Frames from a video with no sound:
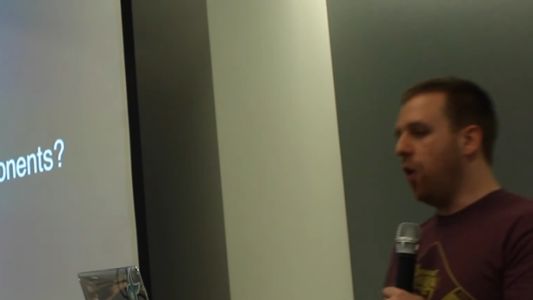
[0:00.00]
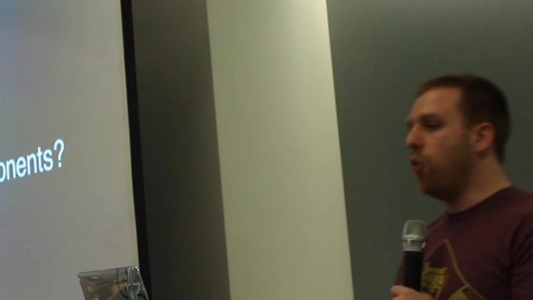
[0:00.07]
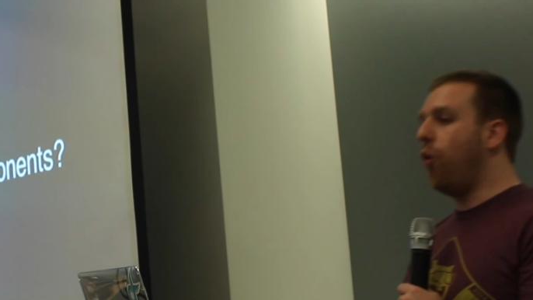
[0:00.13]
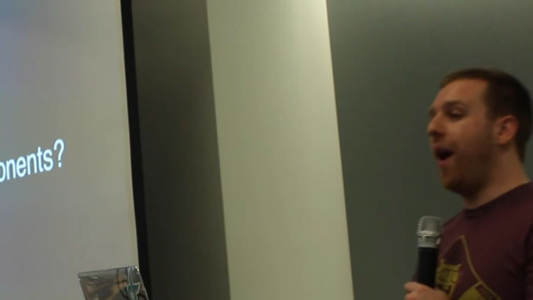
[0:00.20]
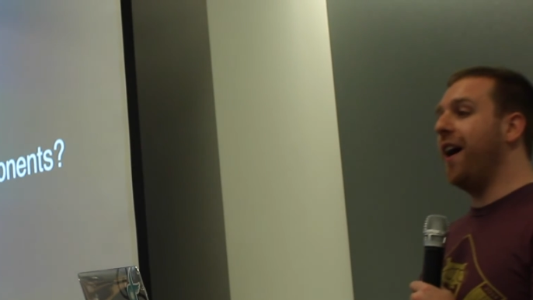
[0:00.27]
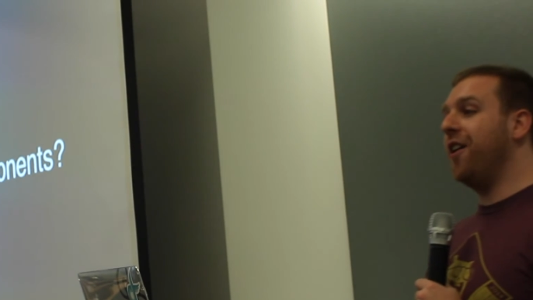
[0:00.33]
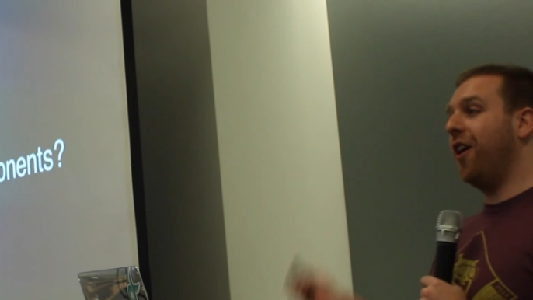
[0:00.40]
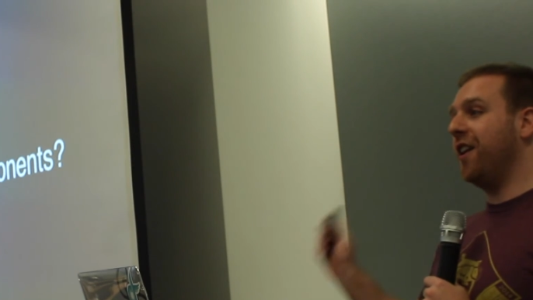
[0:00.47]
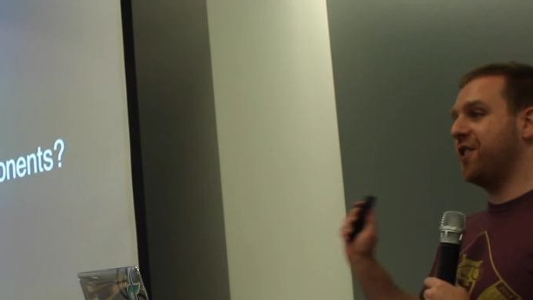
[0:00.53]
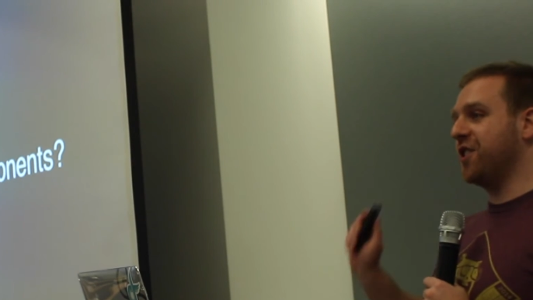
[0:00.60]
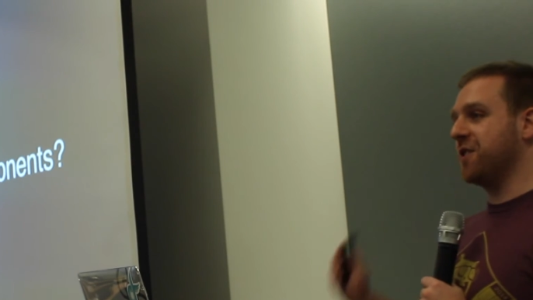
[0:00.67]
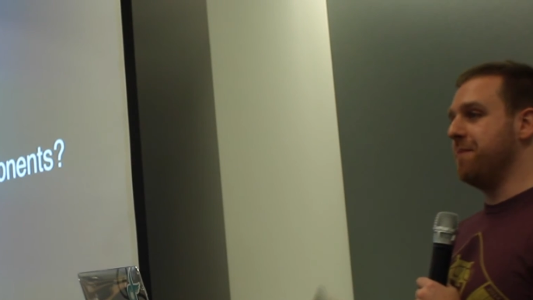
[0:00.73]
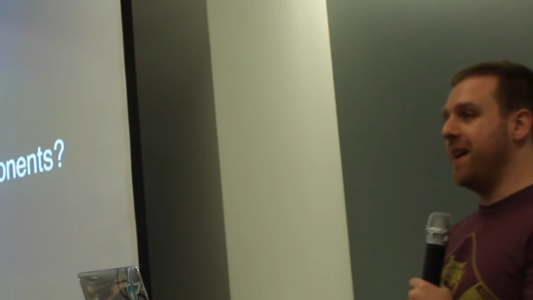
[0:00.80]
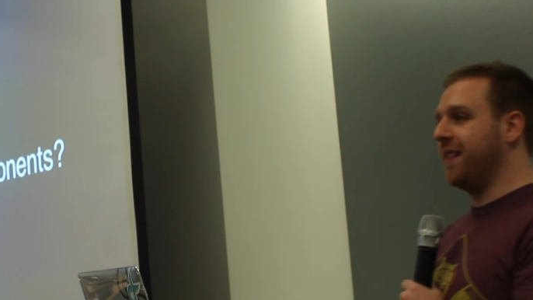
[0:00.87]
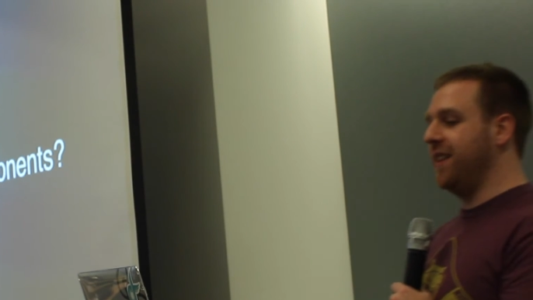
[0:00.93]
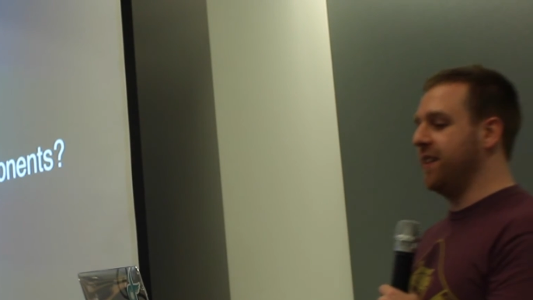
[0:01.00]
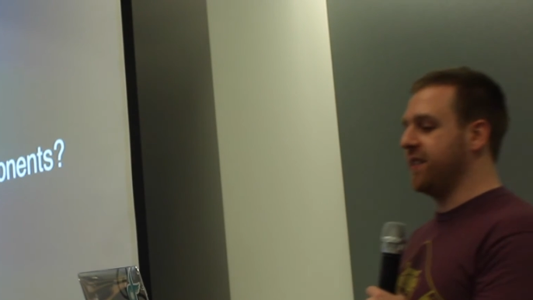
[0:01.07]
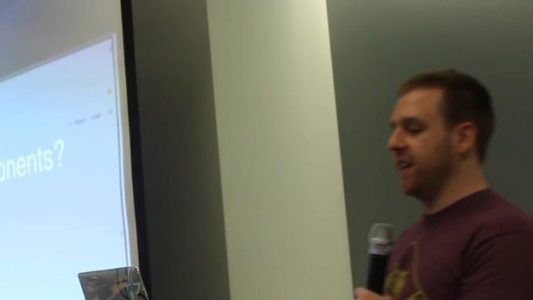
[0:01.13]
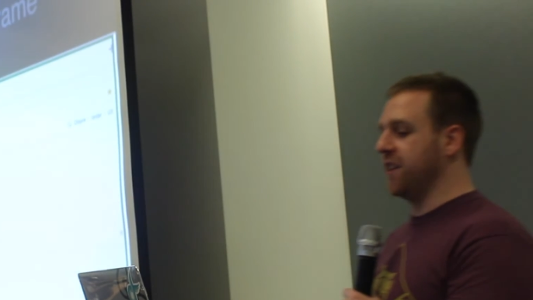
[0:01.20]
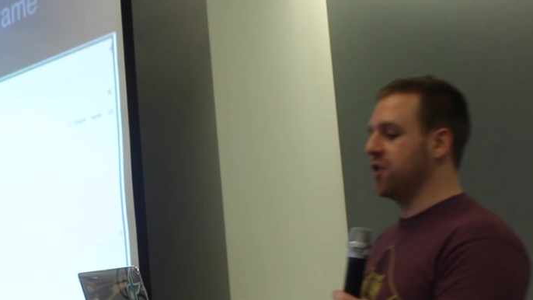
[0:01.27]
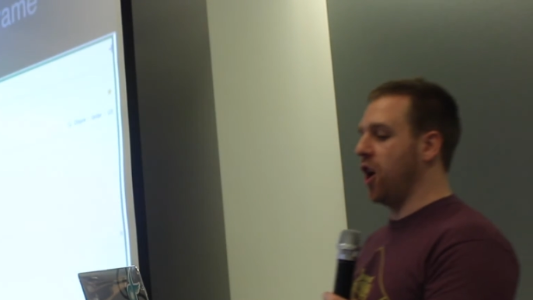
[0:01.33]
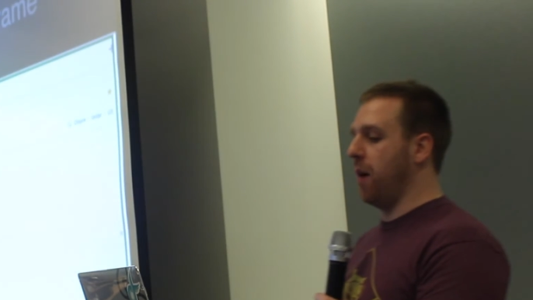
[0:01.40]
And why not just make
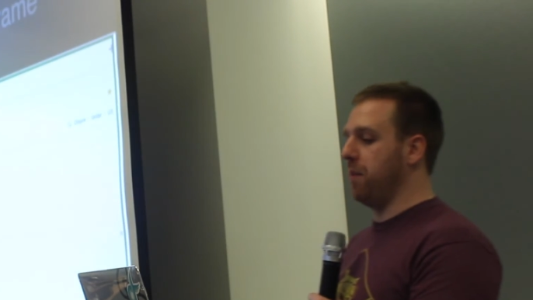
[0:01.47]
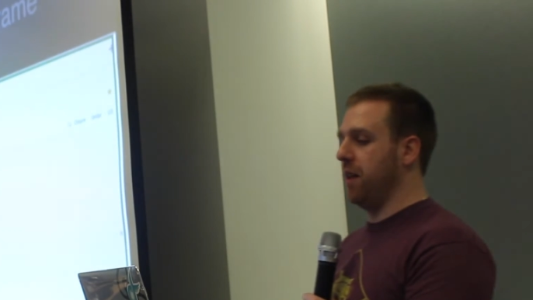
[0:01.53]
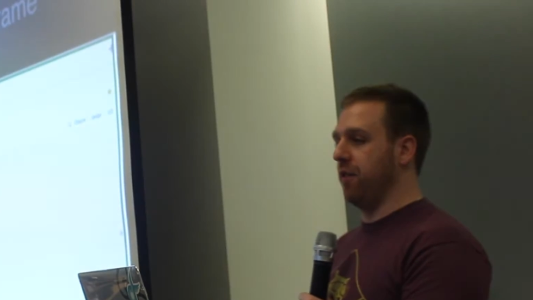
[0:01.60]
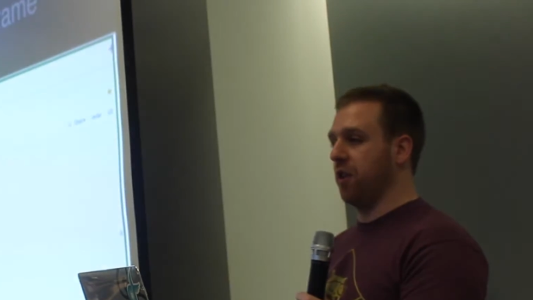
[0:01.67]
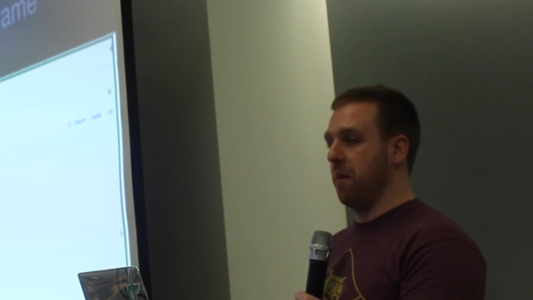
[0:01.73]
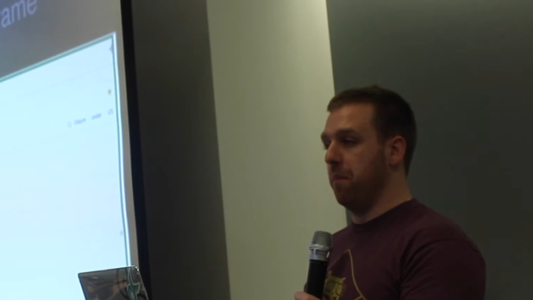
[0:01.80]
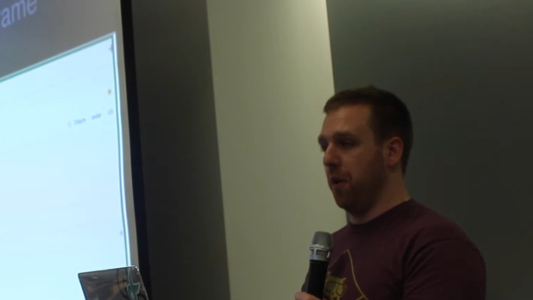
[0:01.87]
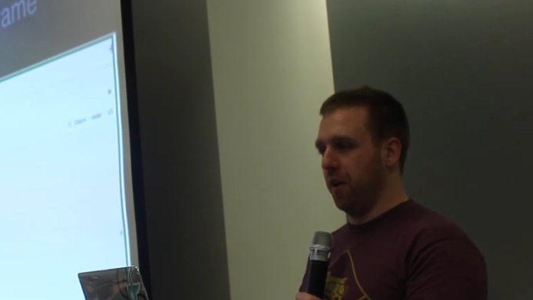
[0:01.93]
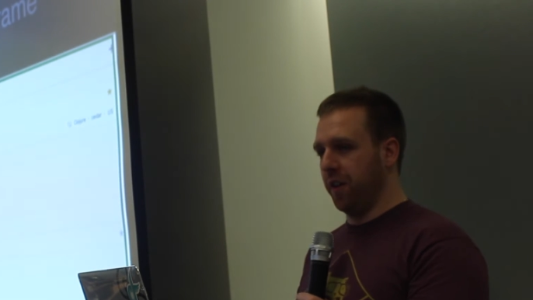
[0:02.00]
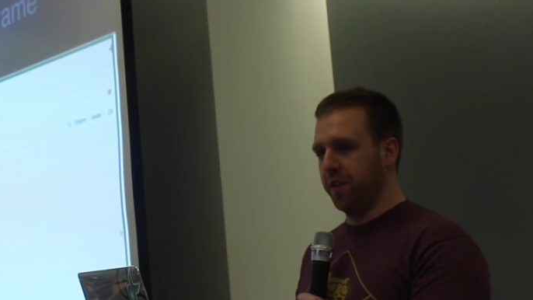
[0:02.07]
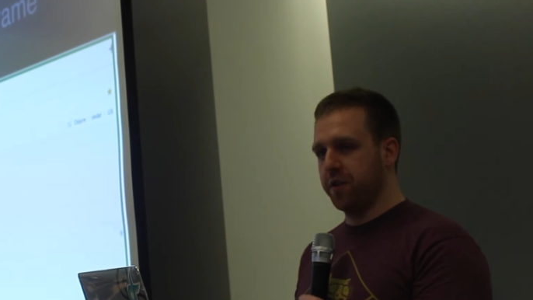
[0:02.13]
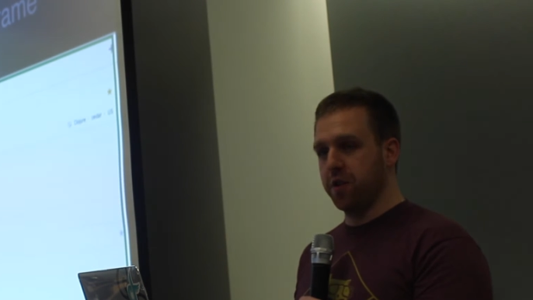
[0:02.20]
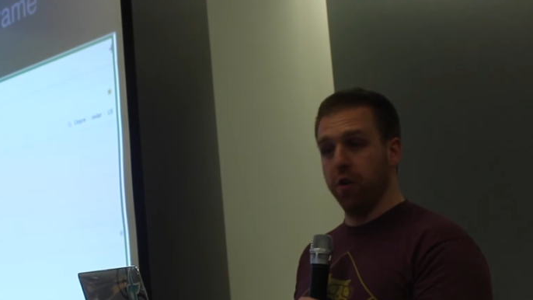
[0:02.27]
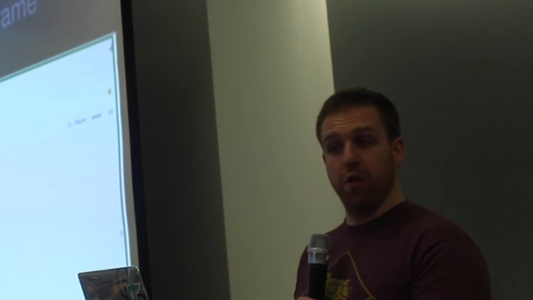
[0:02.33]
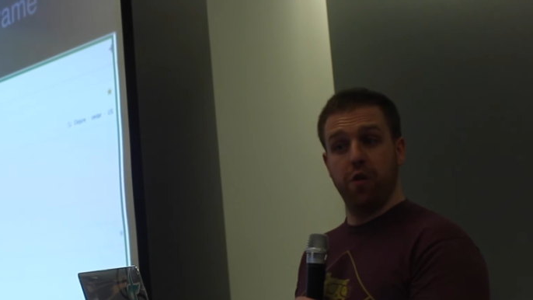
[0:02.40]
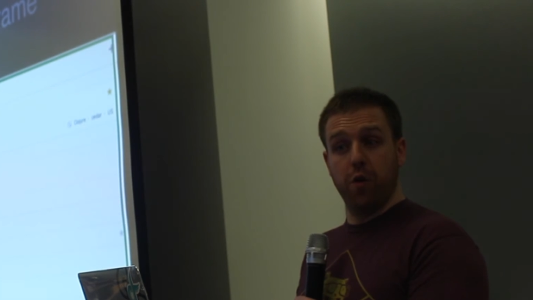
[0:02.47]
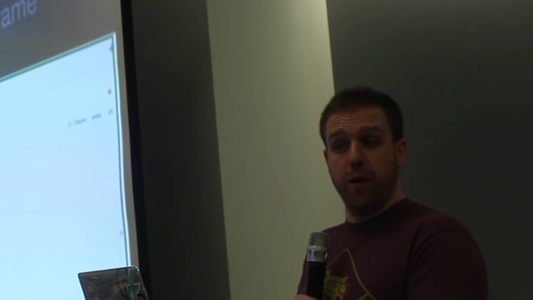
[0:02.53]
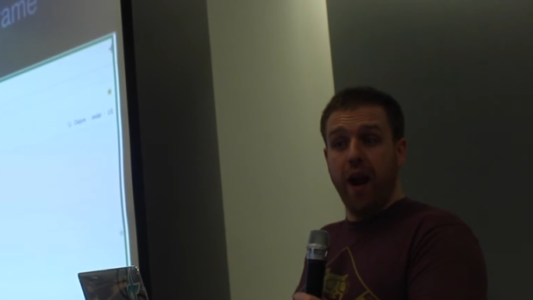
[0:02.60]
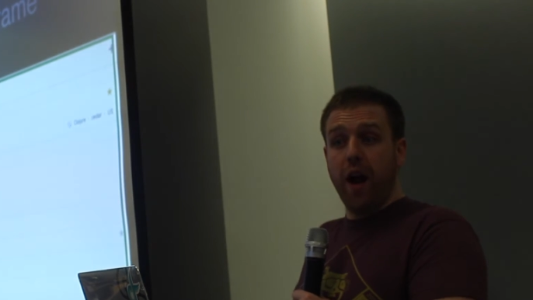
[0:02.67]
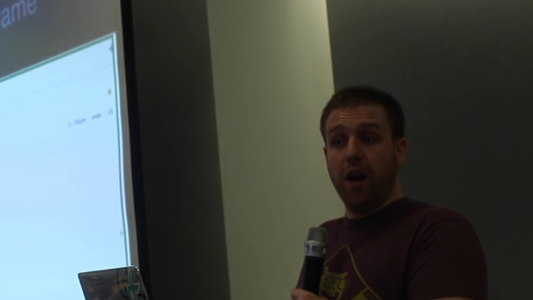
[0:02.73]
these things top-level components? So the